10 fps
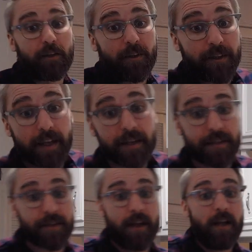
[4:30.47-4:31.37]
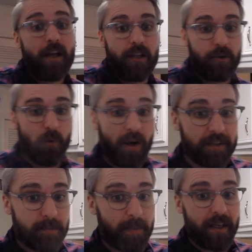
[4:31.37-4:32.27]
yeast, you want to
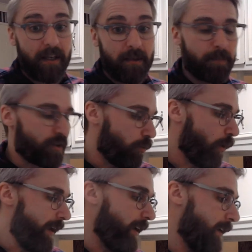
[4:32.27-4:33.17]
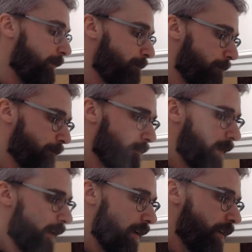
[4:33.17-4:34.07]
be between, it
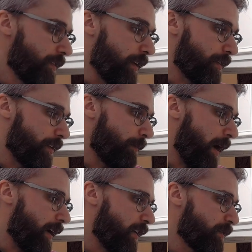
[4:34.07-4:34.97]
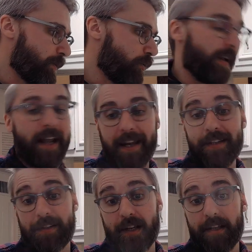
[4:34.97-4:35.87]
says on the package, between
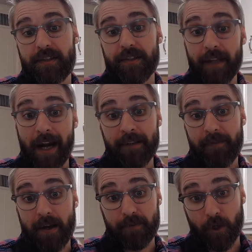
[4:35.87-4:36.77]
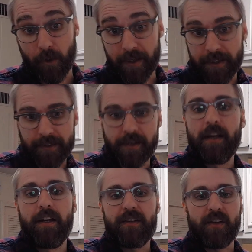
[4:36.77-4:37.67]
86 and 95 degrees.
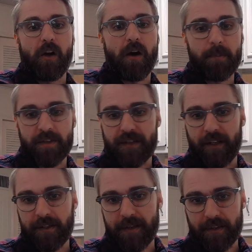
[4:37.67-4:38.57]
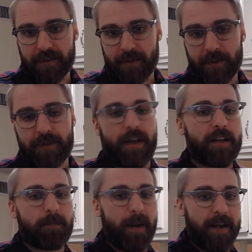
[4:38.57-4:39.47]
So I'm just going to take this little
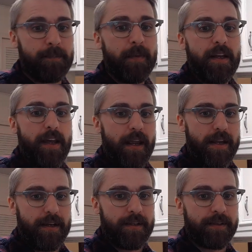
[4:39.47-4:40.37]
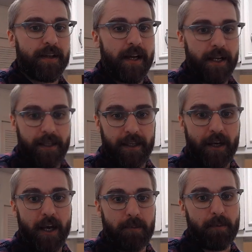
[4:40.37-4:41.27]
saucepan and heat up
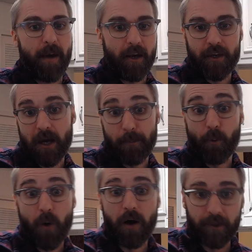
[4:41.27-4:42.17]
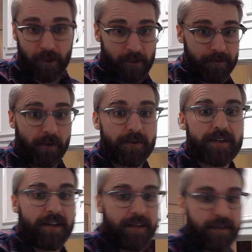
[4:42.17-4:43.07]
about a cup of water, throw this
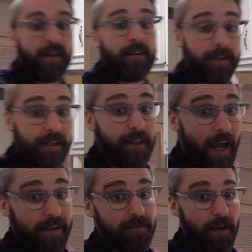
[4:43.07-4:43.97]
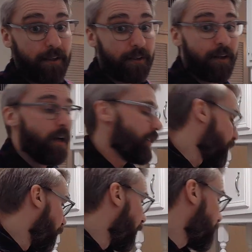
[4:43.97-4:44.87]
yeast in, and get it activated. So
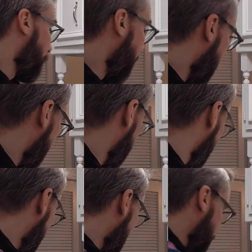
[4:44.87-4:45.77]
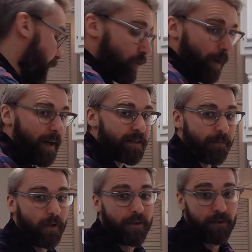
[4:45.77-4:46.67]
once we get everything transferred
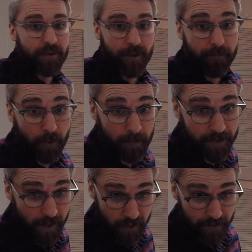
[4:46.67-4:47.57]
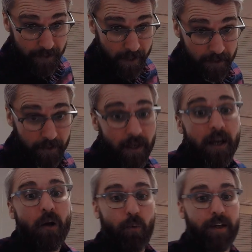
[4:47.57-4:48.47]
into the fermentation tank,
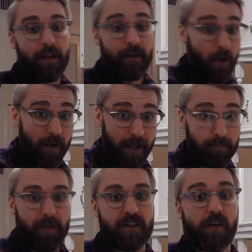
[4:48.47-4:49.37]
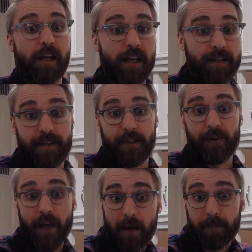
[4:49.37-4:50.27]
we can go ahead and pitch the yeast, seal it
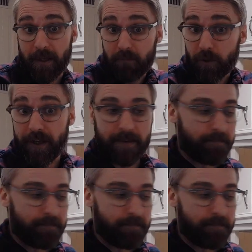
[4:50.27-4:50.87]
up, and we're done.